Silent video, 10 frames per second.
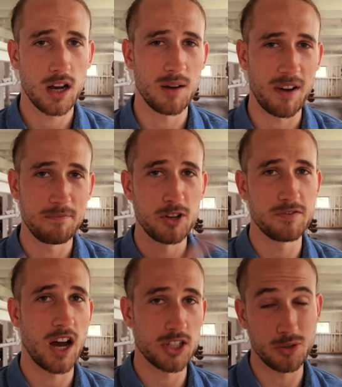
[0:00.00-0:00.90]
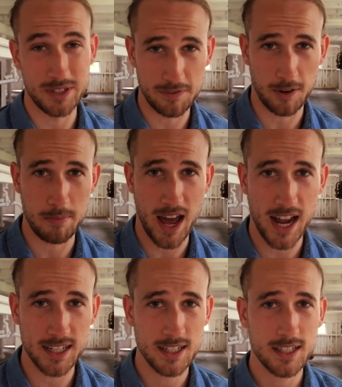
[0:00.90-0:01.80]
I've moved on to a different
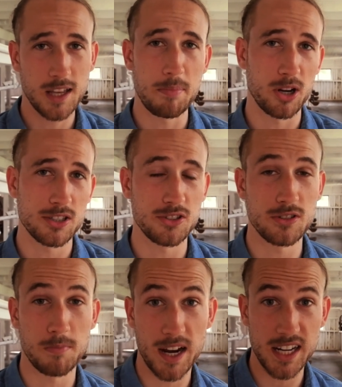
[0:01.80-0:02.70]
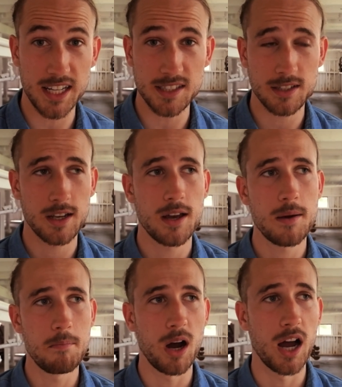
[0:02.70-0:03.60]
bag that better suits my needs.
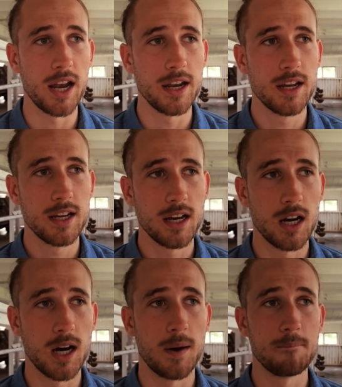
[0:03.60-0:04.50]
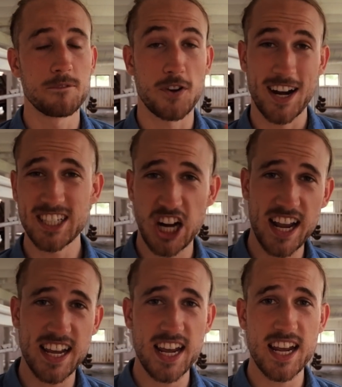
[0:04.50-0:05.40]
But for
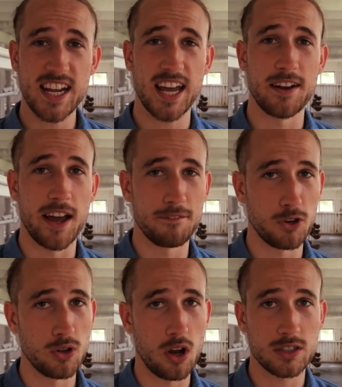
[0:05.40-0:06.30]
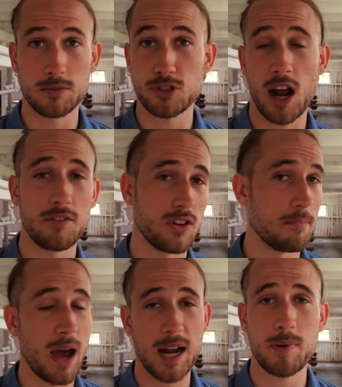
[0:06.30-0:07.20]
hitchhiking and for long-term travel
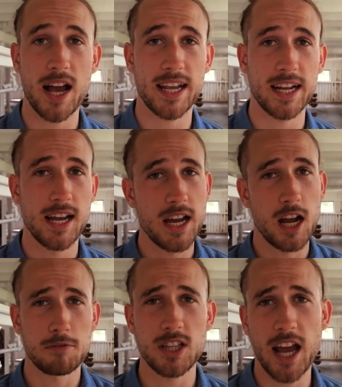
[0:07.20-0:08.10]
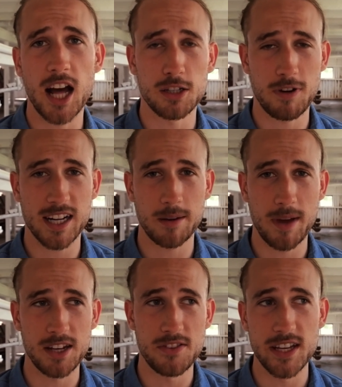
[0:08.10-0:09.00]
and backpacking, I really highly
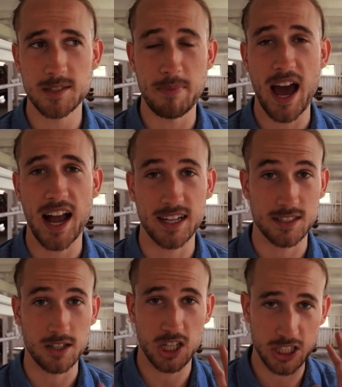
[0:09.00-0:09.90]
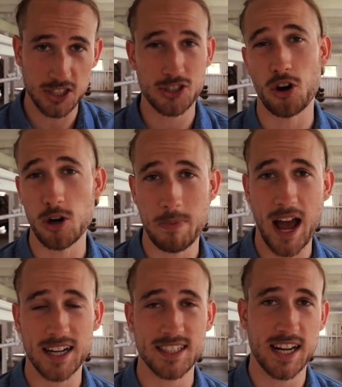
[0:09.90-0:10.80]
recommend this bag as a good starter
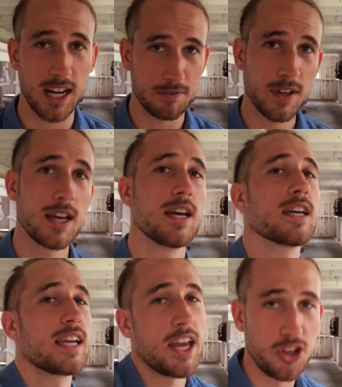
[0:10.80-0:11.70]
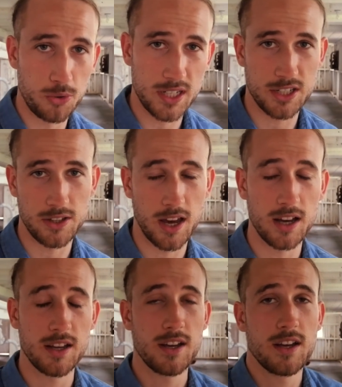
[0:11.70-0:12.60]
bag to kind of get you into the